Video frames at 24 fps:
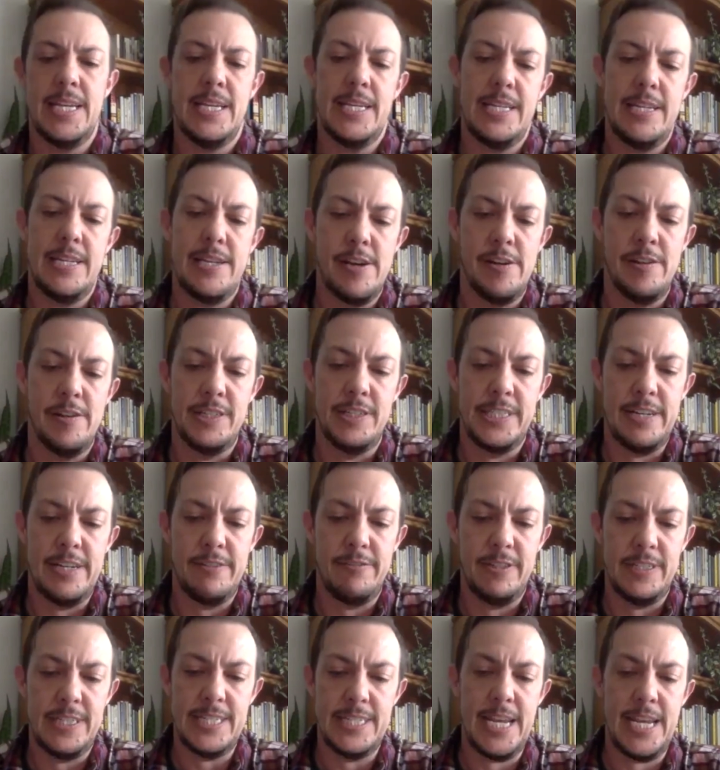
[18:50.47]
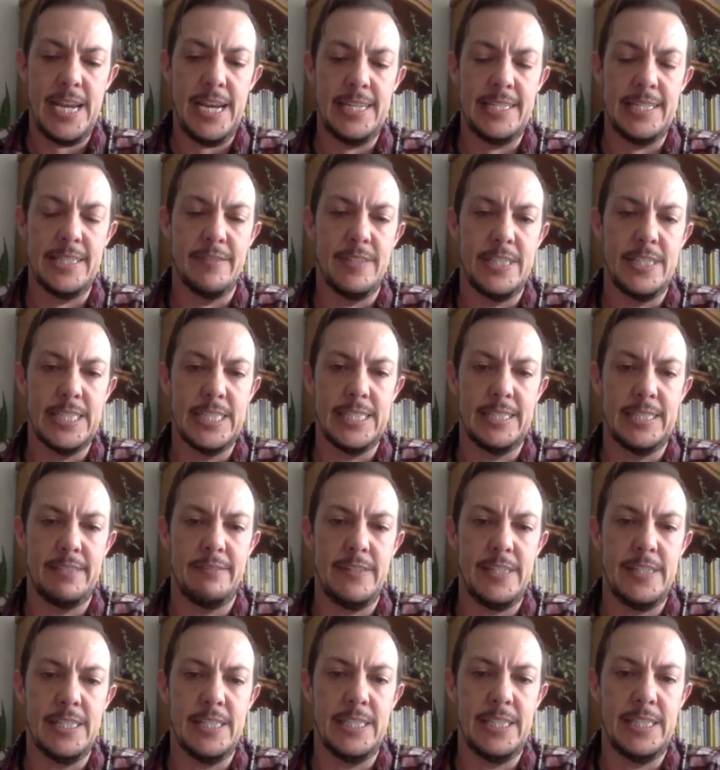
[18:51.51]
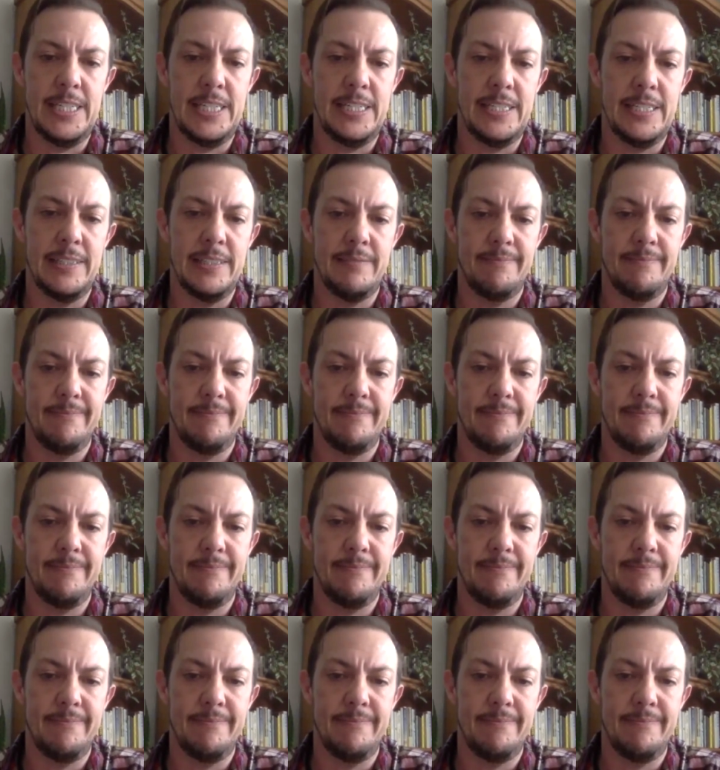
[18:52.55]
you know, there's definitely days of just feeling